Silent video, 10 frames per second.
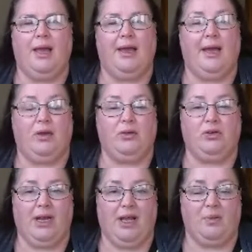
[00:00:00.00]
how
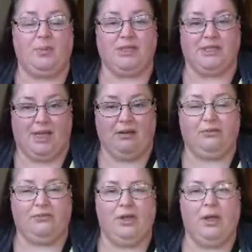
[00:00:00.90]
you can help
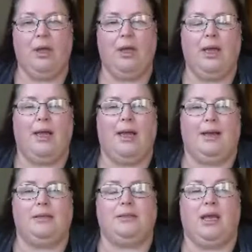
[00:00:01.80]
yourself
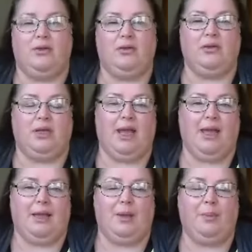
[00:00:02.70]
and how you can
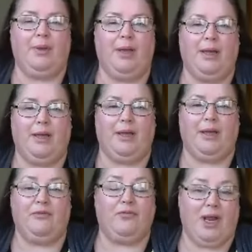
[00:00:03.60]
help uh,
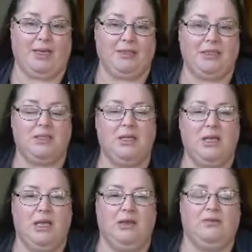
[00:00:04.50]
a friend
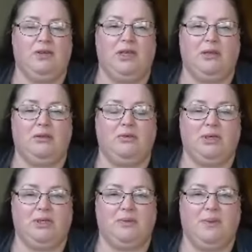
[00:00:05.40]
if you think they're
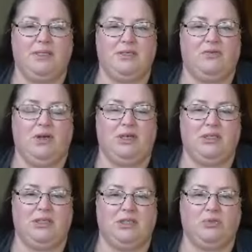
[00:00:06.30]
in a domestic
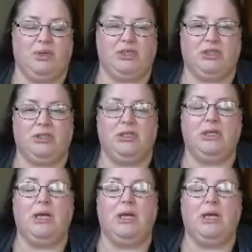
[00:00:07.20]
violence situation.